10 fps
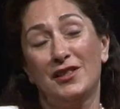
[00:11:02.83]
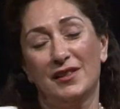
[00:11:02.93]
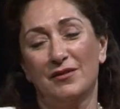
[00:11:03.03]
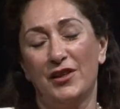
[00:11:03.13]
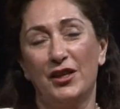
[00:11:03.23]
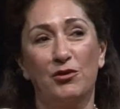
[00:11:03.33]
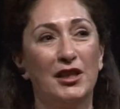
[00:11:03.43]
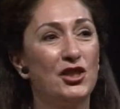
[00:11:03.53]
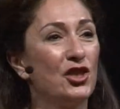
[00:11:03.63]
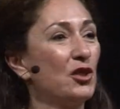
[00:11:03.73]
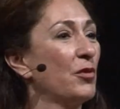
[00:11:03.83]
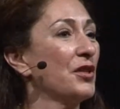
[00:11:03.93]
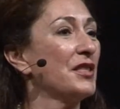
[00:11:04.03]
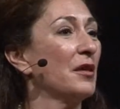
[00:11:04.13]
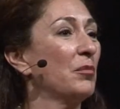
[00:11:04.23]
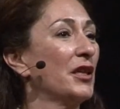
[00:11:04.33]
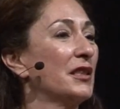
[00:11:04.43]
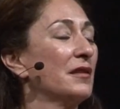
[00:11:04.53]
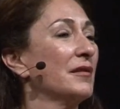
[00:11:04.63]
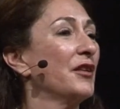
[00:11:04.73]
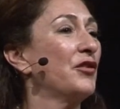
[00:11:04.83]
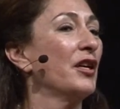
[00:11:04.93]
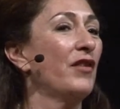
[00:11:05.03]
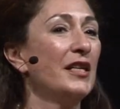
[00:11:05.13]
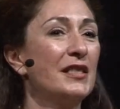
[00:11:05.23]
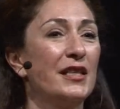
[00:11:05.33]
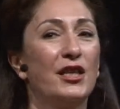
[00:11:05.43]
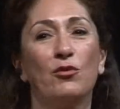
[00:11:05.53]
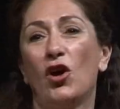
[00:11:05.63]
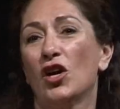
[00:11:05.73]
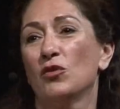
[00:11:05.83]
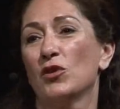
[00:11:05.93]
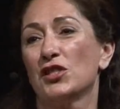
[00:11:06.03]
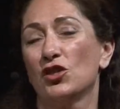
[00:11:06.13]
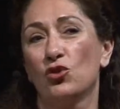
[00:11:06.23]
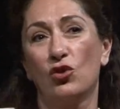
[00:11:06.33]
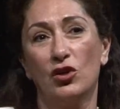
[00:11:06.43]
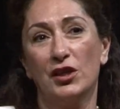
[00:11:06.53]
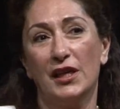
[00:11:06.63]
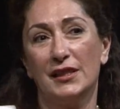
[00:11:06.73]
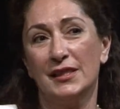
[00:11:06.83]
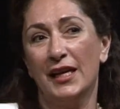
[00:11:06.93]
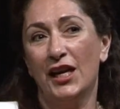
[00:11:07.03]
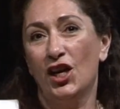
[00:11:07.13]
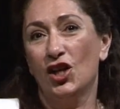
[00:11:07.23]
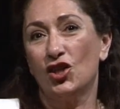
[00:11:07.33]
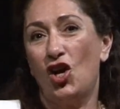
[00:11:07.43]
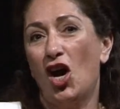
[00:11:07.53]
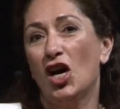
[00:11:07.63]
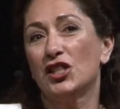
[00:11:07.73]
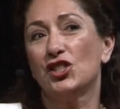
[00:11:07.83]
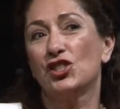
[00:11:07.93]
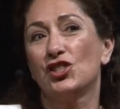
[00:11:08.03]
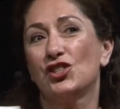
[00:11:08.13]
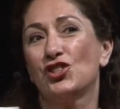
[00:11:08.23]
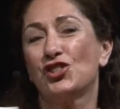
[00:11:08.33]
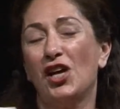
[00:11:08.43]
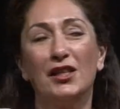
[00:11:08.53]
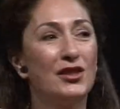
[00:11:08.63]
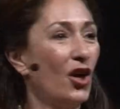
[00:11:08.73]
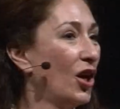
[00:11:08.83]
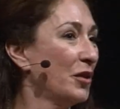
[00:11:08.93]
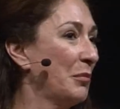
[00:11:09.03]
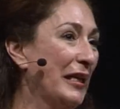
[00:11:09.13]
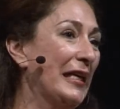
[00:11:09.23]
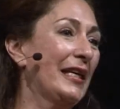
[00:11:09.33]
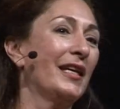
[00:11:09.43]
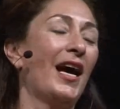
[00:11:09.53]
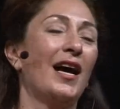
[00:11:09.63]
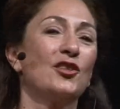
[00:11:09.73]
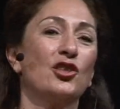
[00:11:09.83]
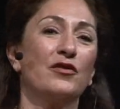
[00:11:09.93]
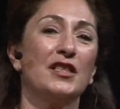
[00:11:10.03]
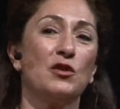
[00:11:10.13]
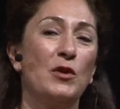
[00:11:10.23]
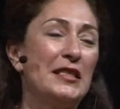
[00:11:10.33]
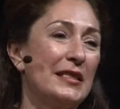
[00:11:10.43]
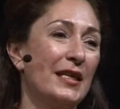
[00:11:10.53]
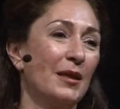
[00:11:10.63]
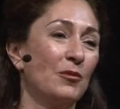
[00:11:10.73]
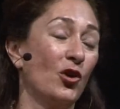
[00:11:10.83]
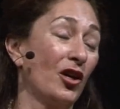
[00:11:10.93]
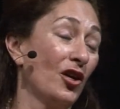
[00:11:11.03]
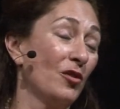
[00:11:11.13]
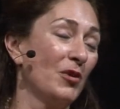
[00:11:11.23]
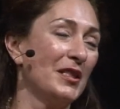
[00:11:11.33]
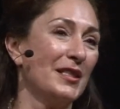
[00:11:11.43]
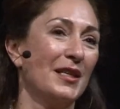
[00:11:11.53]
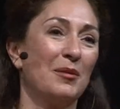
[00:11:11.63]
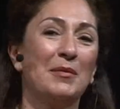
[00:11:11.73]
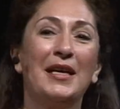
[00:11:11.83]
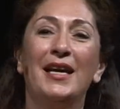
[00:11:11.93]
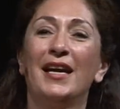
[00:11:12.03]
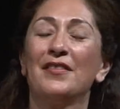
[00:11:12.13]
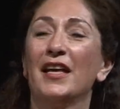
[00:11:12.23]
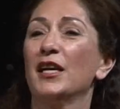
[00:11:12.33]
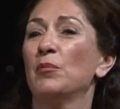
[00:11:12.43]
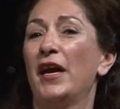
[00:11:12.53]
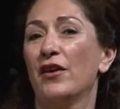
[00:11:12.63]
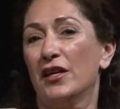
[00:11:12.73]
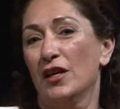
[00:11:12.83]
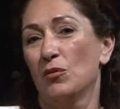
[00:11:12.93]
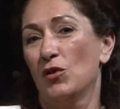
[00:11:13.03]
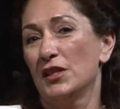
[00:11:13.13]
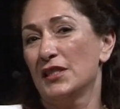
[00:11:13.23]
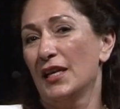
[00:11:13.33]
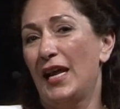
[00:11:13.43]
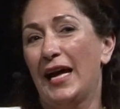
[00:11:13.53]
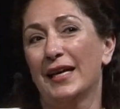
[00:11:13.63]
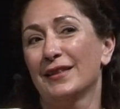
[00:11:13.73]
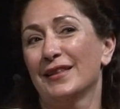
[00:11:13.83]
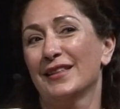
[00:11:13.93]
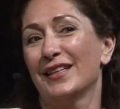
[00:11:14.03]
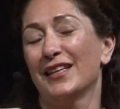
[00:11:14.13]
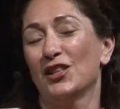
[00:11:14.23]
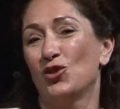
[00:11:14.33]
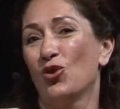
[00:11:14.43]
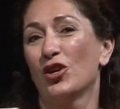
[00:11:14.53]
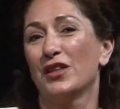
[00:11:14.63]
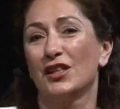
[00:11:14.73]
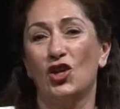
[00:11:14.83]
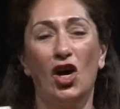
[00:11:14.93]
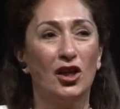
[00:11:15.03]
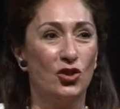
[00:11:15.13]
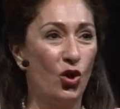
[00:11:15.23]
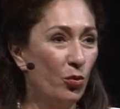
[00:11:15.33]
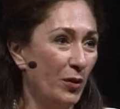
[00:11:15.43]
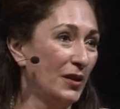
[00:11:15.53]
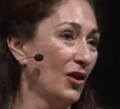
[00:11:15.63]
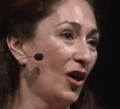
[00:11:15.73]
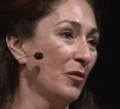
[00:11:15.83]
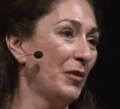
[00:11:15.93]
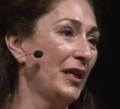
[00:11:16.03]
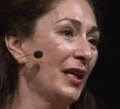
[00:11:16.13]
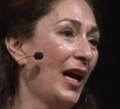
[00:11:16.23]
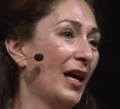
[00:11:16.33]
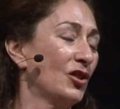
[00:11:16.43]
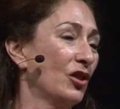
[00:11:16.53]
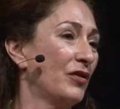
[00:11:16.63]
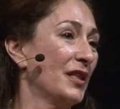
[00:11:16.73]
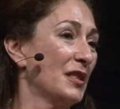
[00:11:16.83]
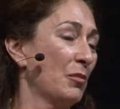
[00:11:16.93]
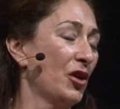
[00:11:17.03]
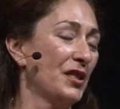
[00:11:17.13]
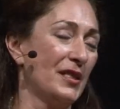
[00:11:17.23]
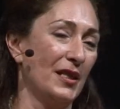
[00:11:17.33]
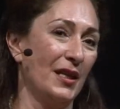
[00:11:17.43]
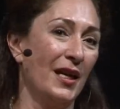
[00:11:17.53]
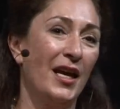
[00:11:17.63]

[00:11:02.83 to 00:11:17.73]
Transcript: a very religious person, but if the events in Iran was a door that God shut on me out of his wisdom or her wisdom, then America was a land and a door that God opened on me out of his mercy.